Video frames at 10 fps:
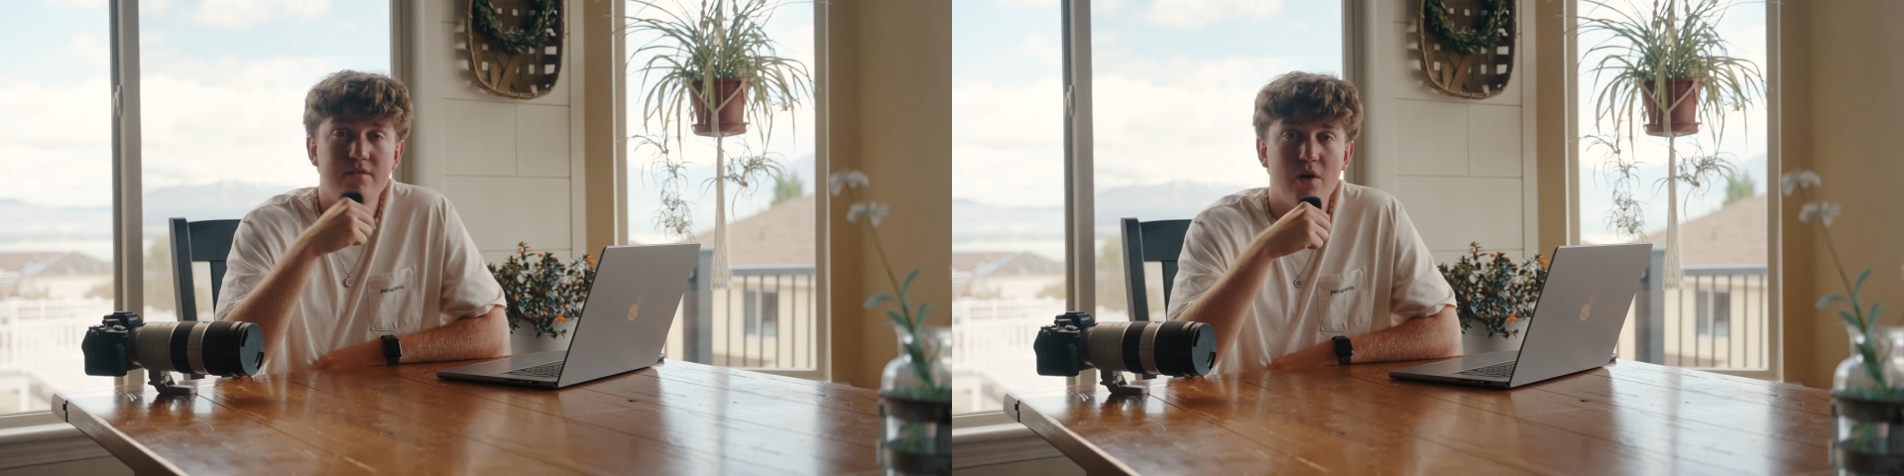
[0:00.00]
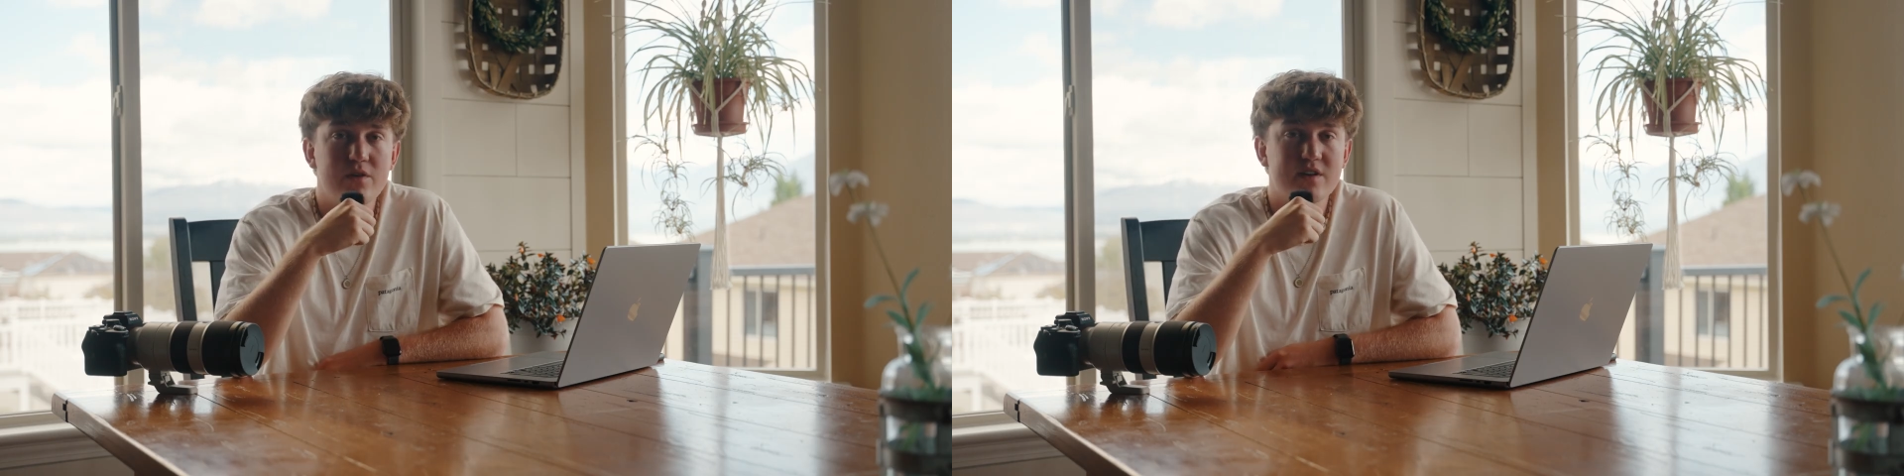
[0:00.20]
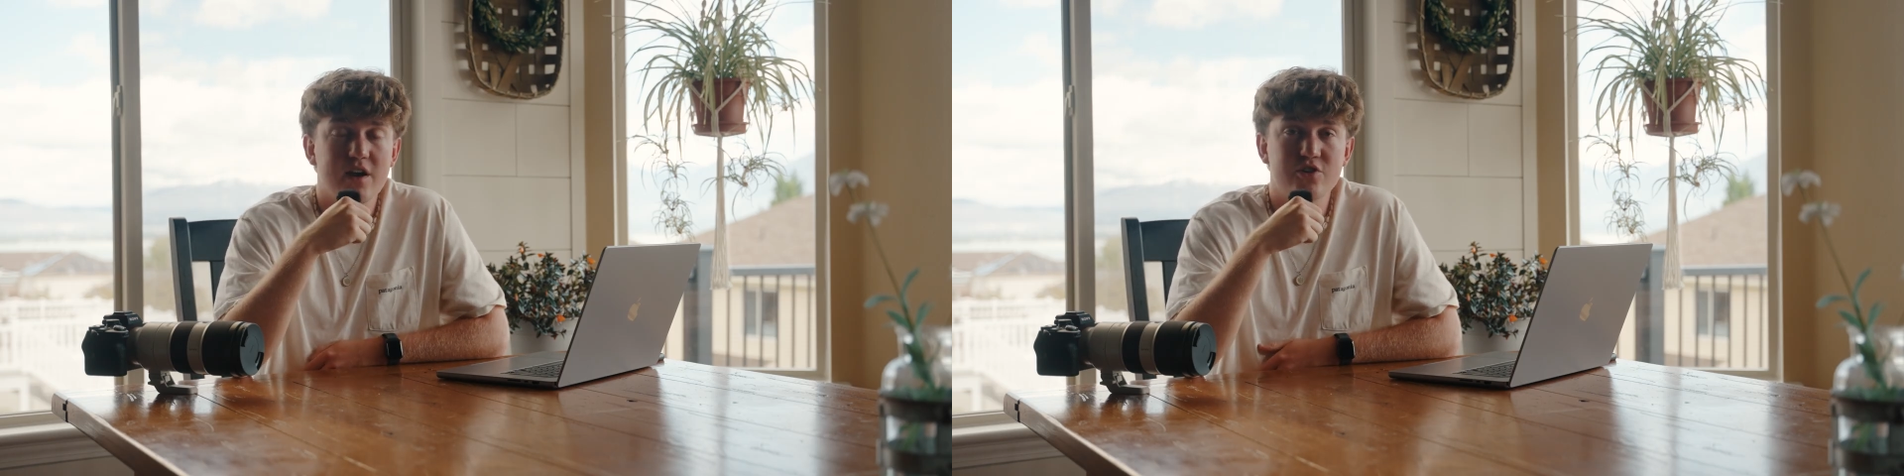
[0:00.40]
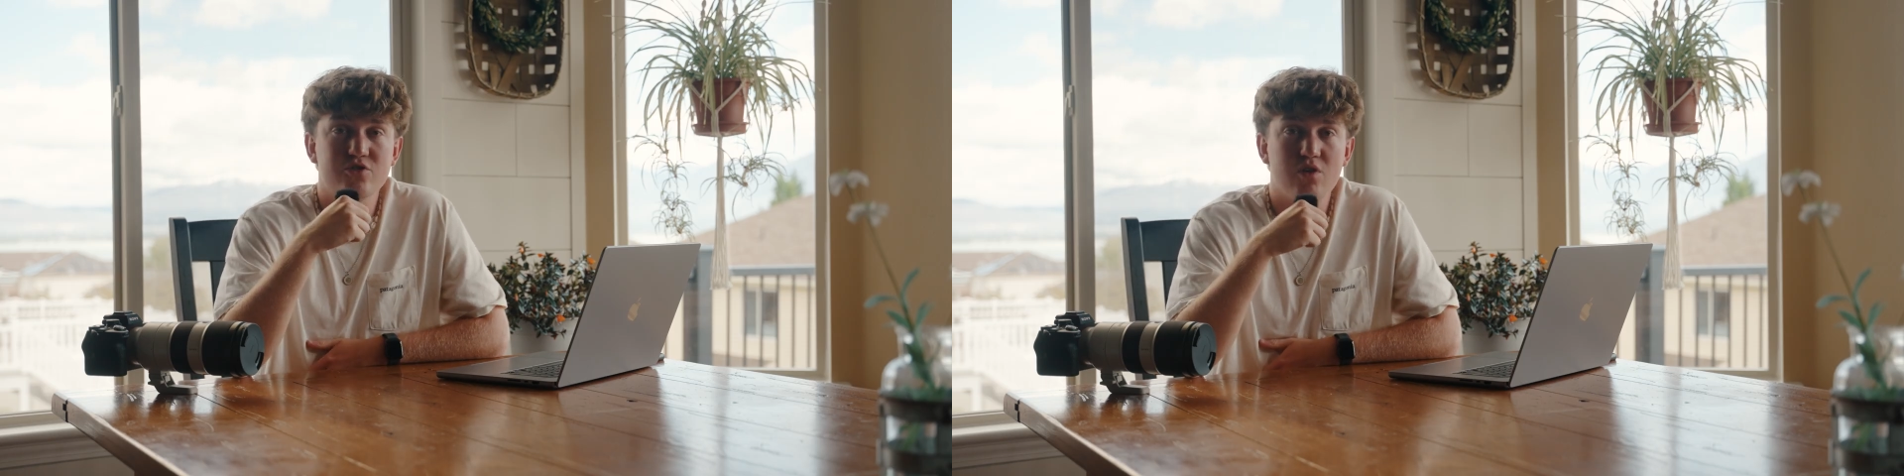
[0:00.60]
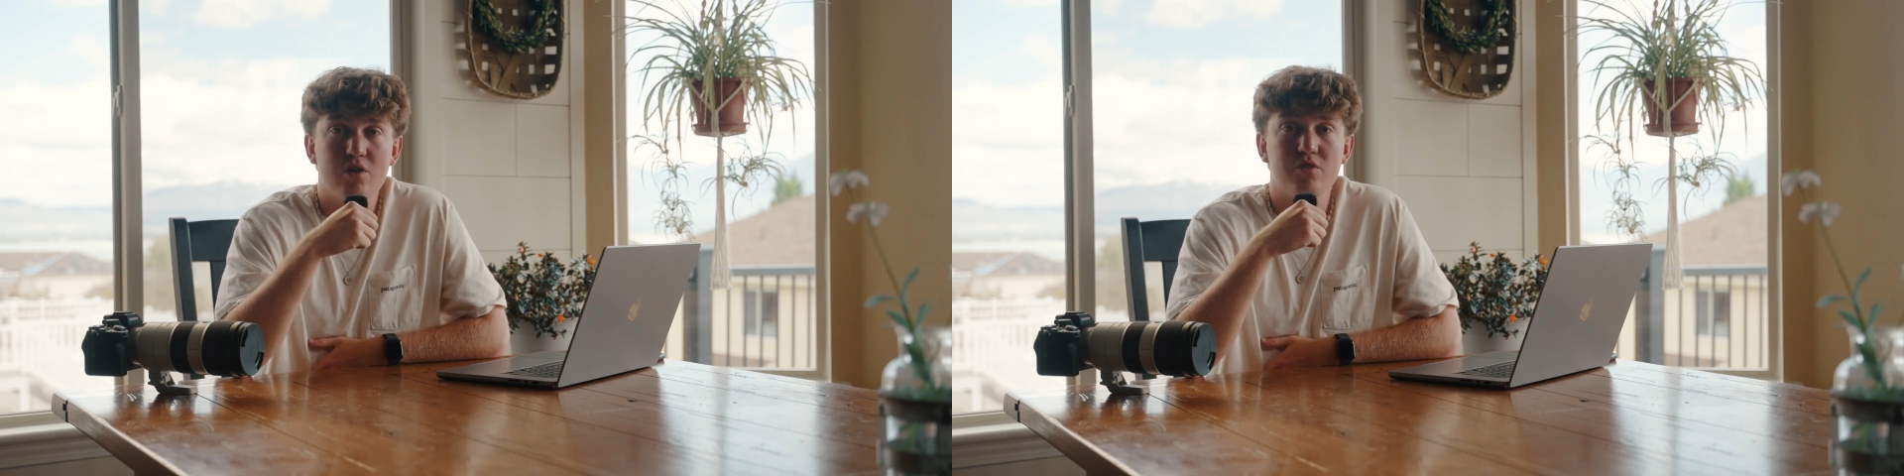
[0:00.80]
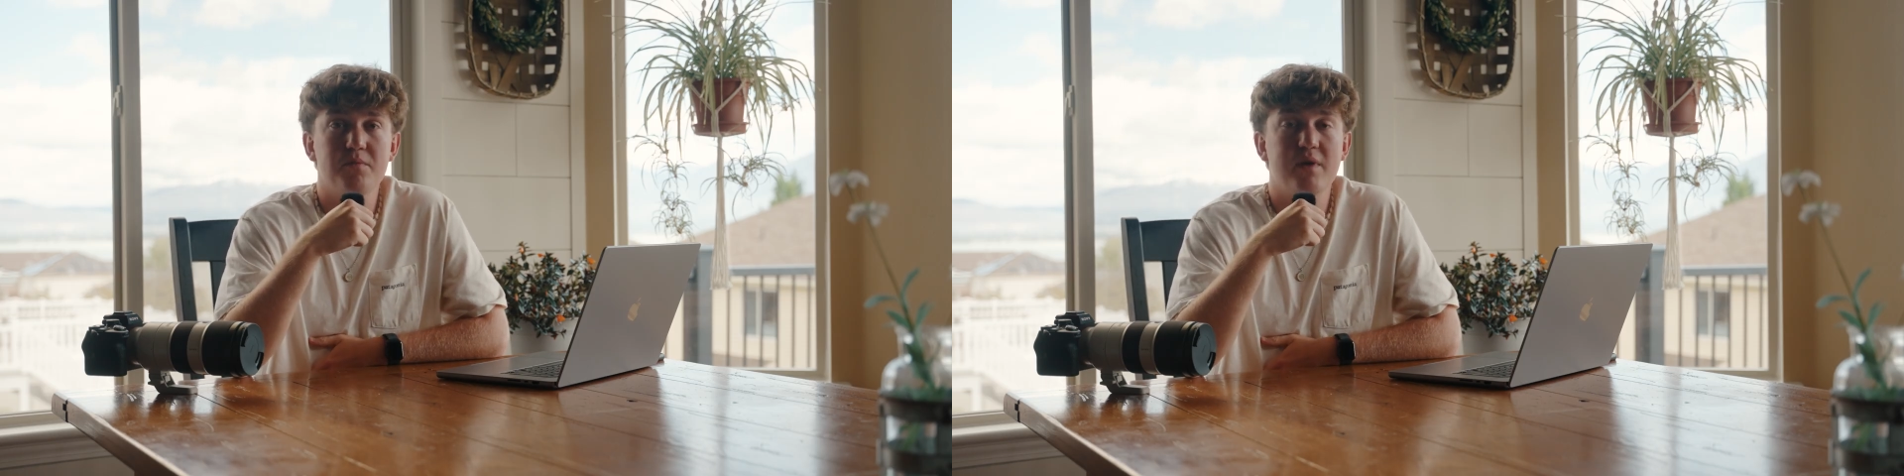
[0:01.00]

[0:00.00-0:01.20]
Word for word: I've always kind of struggled